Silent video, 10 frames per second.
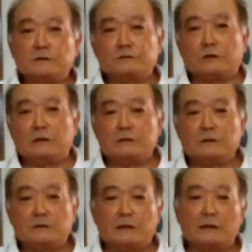So
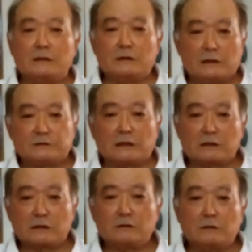then I
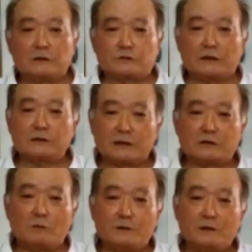tried to get
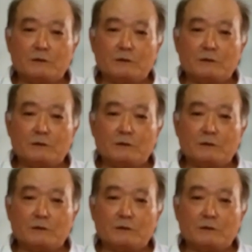over here,